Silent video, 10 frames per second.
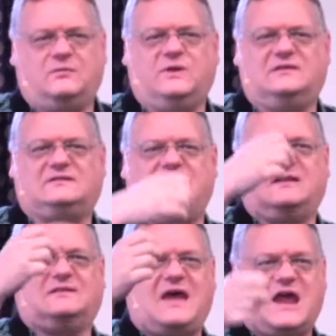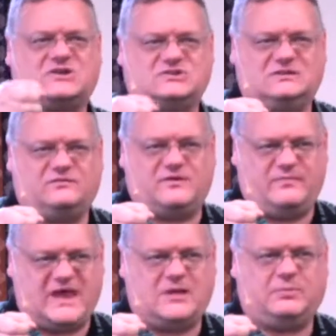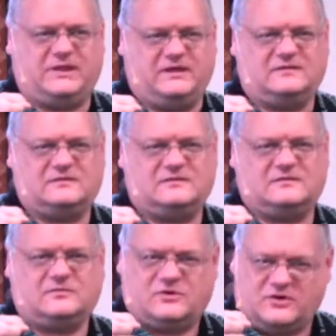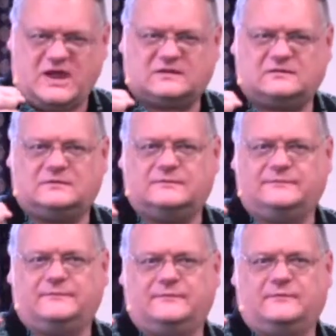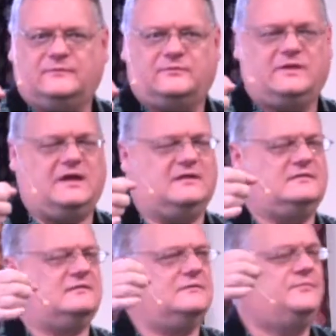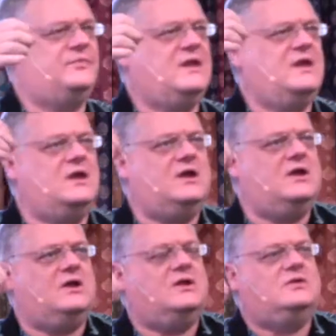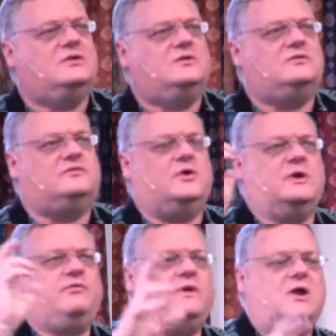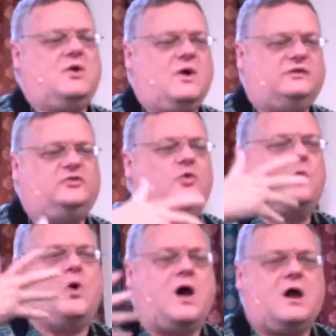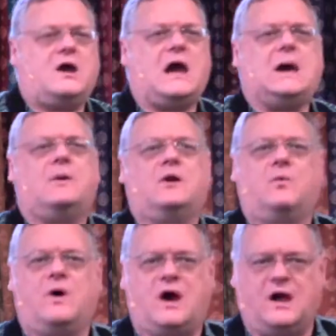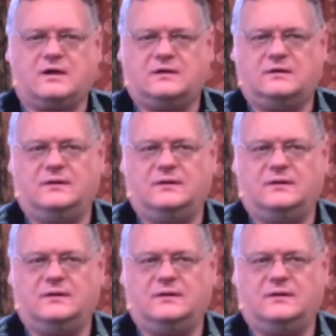we take action from that place. Correct? Yes. So if we are going to walk our walk,